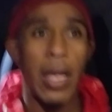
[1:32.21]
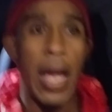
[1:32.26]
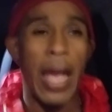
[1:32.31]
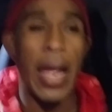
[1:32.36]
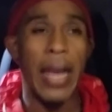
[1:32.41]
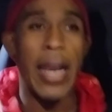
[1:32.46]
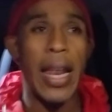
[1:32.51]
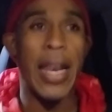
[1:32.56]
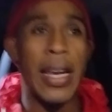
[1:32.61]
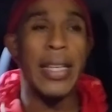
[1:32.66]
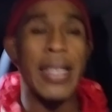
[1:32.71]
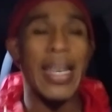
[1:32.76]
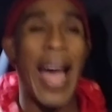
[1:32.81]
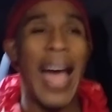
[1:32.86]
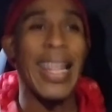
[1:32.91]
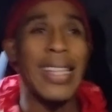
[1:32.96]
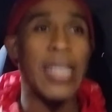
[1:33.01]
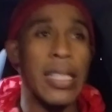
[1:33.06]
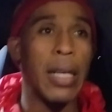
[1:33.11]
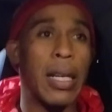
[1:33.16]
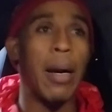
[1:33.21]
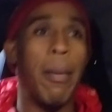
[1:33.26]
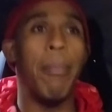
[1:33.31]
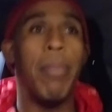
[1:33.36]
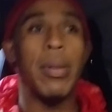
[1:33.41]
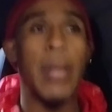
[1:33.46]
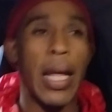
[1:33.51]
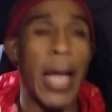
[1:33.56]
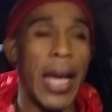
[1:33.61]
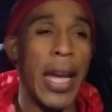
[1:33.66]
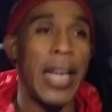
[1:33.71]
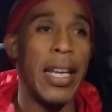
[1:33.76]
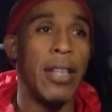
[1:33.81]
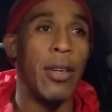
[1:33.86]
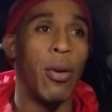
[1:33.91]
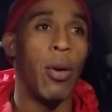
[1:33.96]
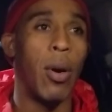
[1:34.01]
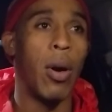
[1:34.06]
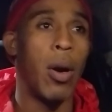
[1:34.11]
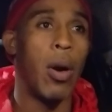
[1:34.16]
and not to complain
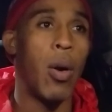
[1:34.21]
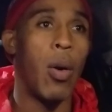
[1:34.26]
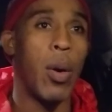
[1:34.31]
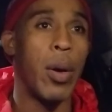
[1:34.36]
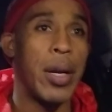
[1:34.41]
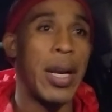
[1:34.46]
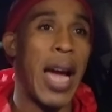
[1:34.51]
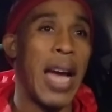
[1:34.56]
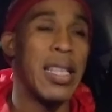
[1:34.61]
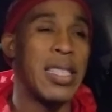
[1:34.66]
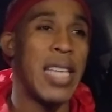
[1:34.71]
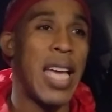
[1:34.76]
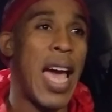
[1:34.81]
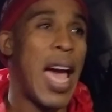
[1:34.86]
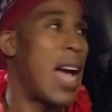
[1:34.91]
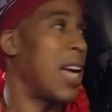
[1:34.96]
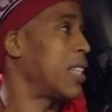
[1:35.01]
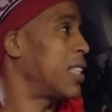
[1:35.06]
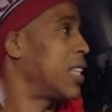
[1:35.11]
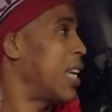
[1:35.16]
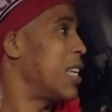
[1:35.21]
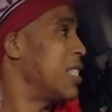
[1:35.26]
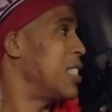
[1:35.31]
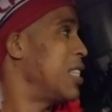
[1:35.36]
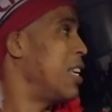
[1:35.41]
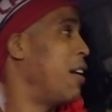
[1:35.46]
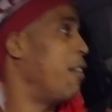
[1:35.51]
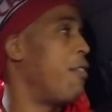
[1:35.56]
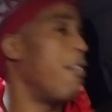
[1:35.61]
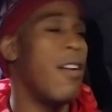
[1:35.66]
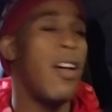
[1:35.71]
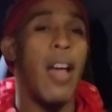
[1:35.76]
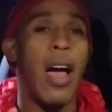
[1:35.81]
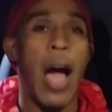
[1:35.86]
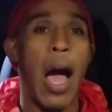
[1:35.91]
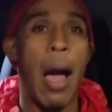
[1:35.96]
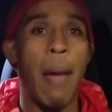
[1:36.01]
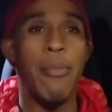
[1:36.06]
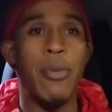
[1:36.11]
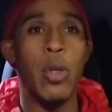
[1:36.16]
or not to act as if
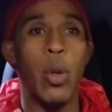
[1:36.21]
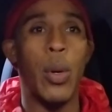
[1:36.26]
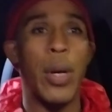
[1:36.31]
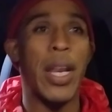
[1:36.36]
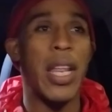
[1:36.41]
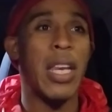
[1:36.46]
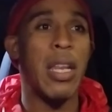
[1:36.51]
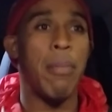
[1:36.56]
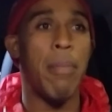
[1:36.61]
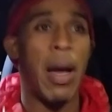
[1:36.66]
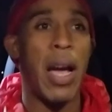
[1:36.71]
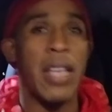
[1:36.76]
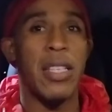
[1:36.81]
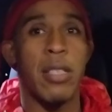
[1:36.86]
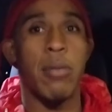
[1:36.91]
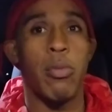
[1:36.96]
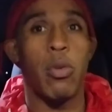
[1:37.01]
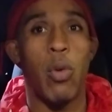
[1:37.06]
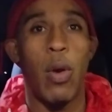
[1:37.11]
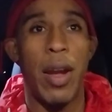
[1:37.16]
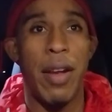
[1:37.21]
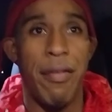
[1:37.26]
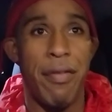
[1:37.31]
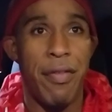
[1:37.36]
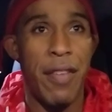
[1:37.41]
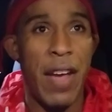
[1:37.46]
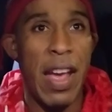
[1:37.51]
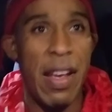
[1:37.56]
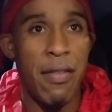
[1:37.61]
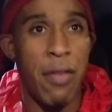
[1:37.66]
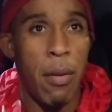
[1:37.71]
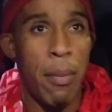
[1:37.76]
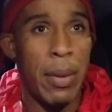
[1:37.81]
I'm doing anybody some great favor.